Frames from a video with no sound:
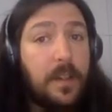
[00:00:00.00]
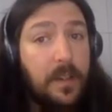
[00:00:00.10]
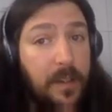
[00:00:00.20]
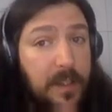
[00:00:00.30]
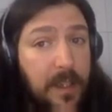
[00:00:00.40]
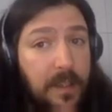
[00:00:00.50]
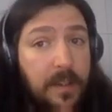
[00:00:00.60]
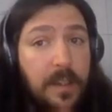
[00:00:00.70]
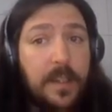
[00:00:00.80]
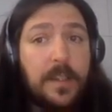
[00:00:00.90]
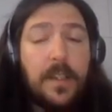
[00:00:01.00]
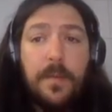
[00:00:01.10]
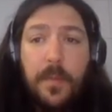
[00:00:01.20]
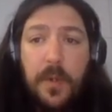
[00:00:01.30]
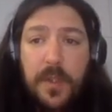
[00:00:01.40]
These attendees and the
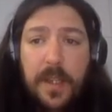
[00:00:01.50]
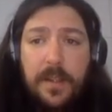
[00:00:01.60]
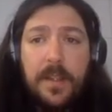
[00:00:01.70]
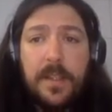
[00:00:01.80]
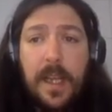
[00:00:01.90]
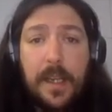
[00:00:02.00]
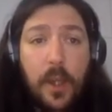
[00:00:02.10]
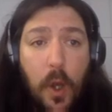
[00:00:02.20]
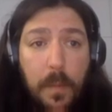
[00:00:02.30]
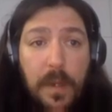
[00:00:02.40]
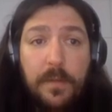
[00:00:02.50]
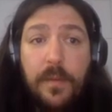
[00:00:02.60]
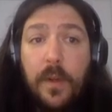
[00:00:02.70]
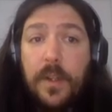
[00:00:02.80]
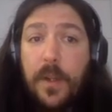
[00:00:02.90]
presenters can comment for
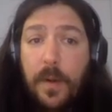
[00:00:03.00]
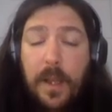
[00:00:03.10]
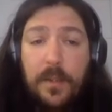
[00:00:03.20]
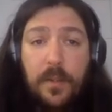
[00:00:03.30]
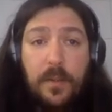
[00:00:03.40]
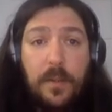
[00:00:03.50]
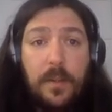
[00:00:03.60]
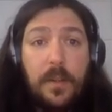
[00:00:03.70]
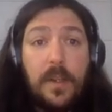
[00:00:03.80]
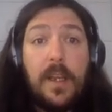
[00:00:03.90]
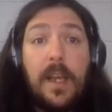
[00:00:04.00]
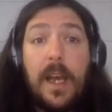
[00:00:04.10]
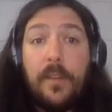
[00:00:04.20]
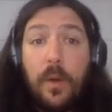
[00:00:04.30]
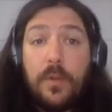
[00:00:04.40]
interaction,
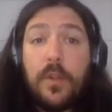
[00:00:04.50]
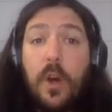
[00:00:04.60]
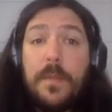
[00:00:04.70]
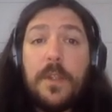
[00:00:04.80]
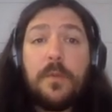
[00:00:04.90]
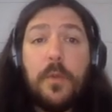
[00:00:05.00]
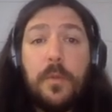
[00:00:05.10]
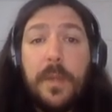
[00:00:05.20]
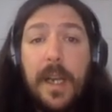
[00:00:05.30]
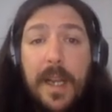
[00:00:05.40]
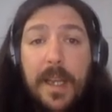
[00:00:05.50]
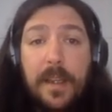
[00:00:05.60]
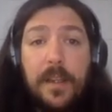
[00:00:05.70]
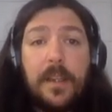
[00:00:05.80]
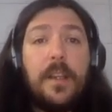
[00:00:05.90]
and those comments will be linked
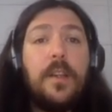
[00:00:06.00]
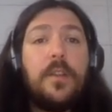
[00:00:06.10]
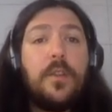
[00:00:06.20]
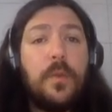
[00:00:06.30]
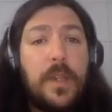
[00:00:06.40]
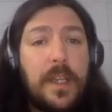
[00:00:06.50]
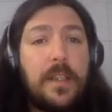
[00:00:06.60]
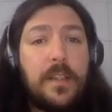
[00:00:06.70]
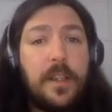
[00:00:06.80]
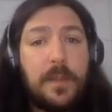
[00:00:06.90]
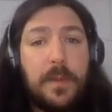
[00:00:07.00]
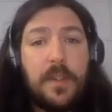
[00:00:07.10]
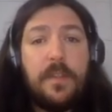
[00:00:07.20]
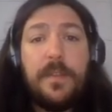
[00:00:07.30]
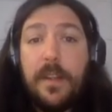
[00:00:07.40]
to each
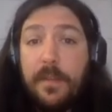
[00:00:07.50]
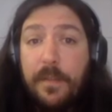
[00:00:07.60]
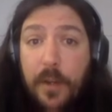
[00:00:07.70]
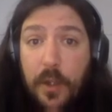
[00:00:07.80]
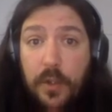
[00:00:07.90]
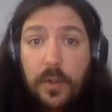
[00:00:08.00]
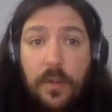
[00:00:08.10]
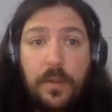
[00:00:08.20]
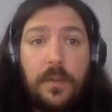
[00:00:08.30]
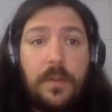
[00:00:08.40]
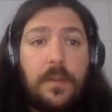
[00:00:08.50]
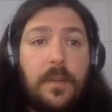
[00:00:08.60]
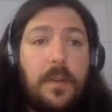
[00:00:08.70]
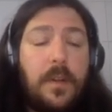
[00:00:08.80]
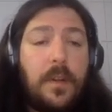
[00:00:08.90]
specific version.
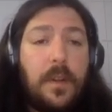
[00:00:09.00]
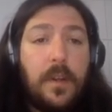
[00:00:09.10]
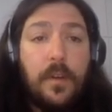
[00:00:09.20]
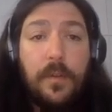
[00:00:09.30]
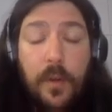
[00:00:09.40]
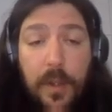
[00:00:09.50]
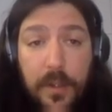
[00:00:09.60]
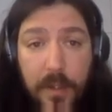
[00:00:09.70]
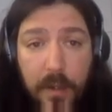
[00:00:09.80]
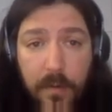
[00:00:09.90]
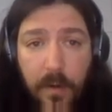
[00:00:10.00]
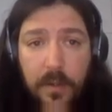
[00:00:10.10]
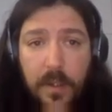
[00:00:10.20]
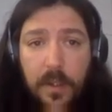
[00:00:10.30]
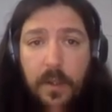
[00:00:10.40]
For the synchronous
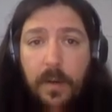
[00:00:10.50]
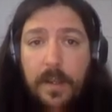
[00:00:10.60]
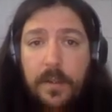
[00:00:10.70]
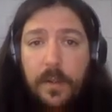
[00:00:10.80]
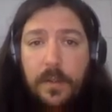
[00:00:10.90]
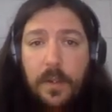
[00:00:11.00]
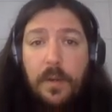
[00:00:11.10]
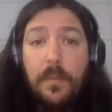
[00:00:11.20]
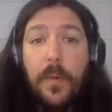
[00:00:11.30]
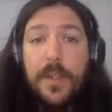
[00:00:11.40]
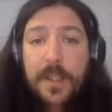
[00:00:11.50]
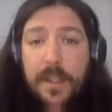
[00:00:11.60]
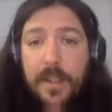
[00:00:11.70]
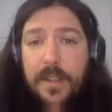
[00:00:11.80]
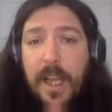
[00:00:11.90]
interactions,
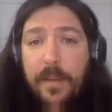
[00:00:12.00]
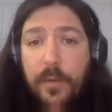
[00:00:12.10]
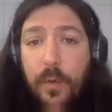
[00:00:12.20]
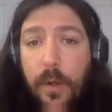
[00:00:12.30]
presenters have to